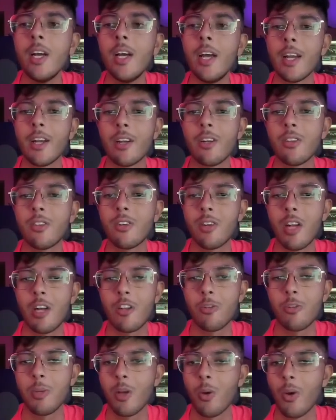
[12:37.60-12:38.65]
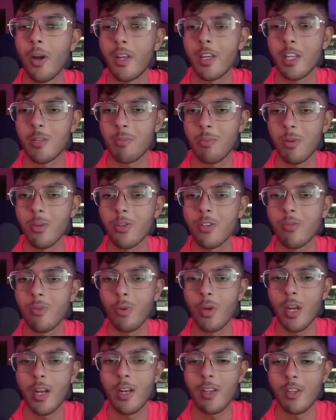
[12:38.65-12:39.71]
it could turn out to be quite an explosive
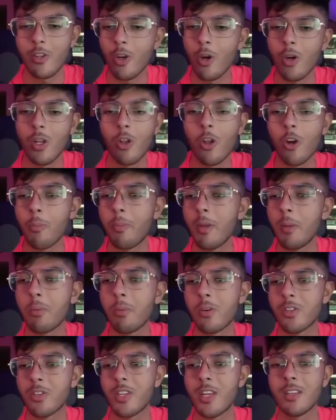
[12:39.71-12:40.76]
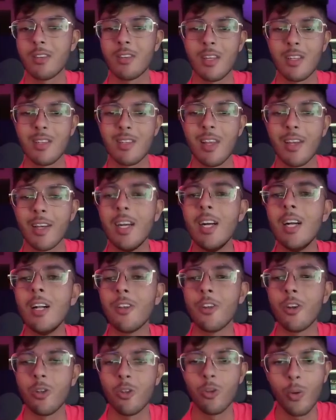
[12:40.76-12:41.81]
one. And, a lot of people are saying things like,
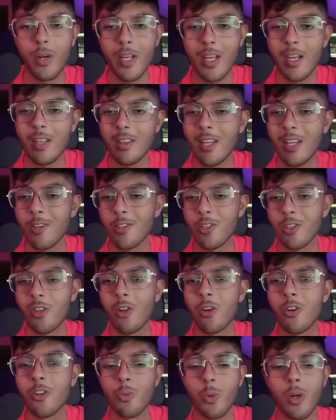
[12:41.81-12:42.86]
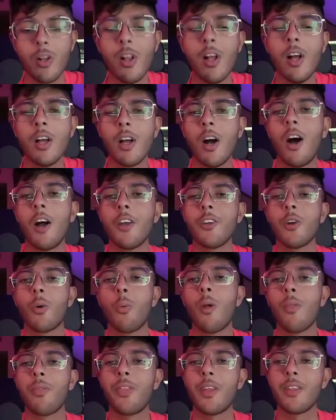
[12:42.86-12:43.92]
$28,000. Well,
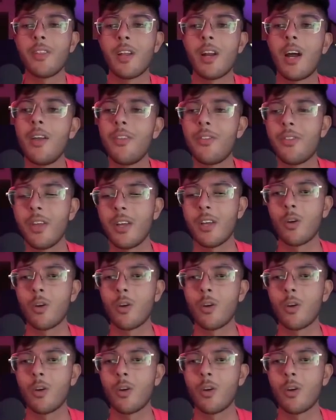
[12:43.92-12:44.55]
one thing that I think